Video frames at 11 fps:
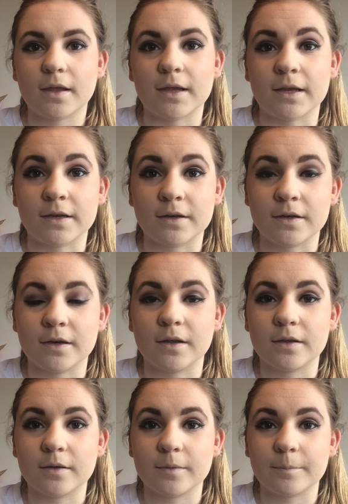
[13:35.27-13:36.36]
in
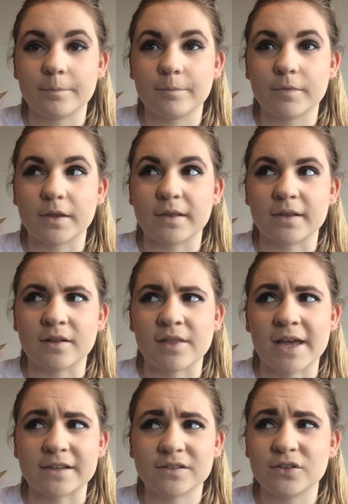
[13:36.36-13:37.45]
I think the
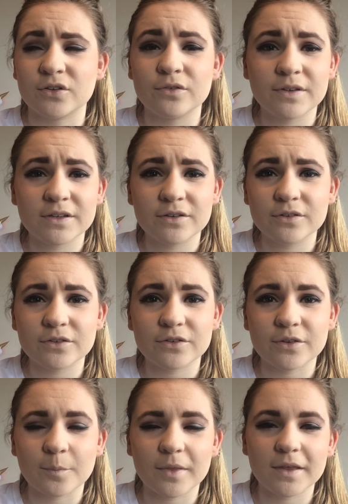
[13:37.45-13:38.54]
last 2 videos or
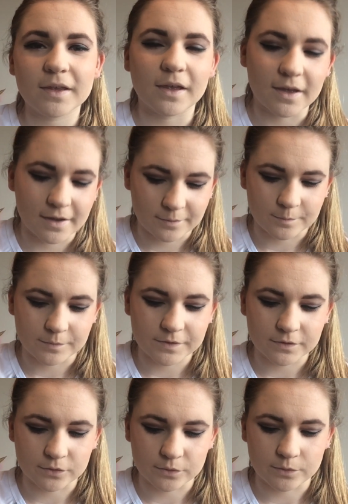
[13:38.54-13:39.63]
something.
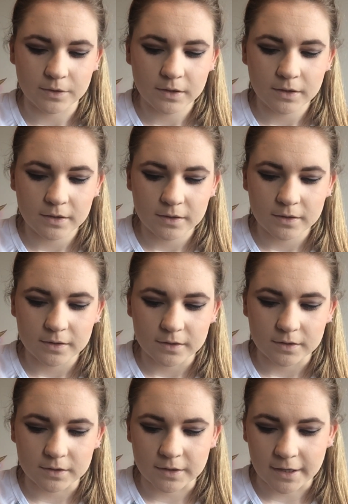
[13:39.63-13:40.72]
So
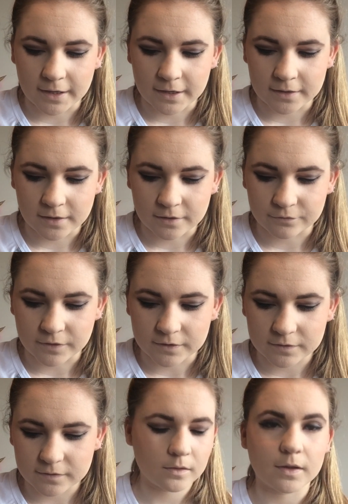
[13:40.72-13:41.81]
yeah, I love
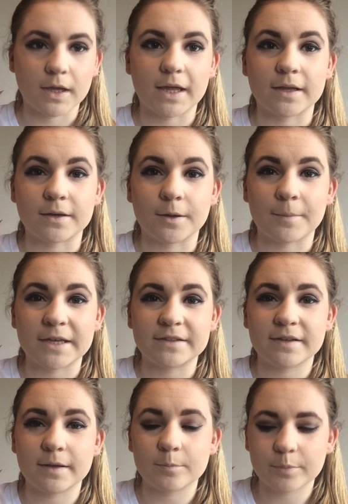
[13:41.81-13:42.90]
this. And my
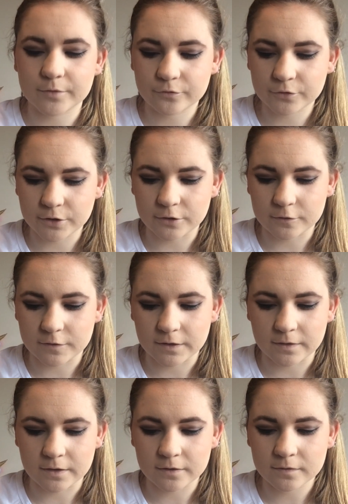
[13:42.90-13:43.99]
tip for using
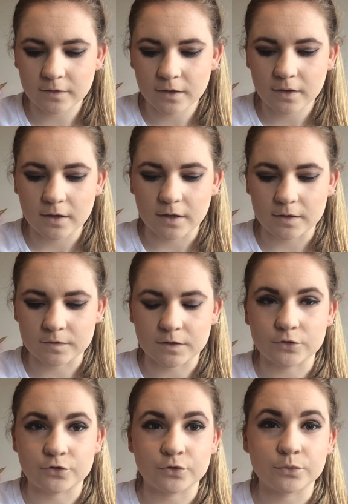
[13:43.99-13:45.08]
this is
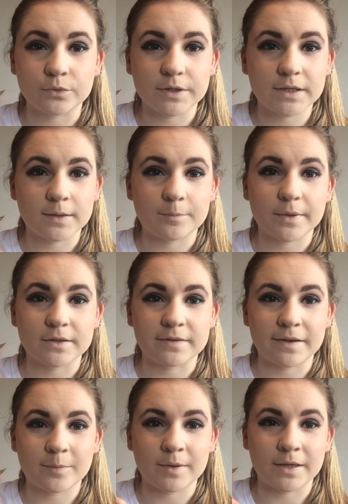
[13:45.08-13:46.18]
don't keep
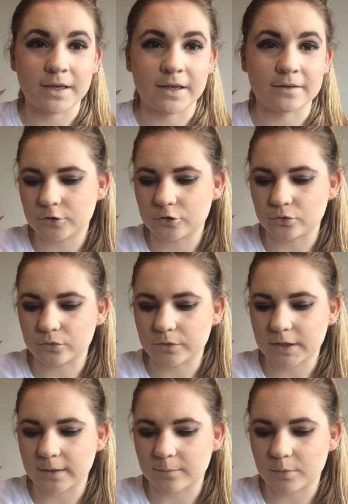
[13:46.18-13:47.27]
dipping it in, don't
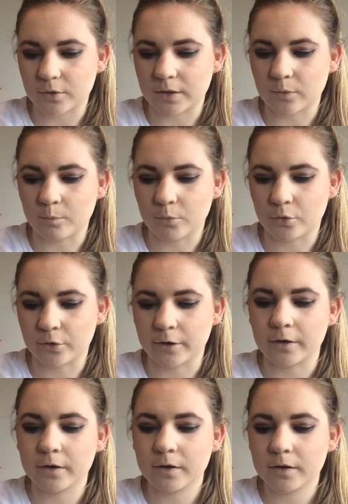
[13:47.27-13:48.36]
keep putting more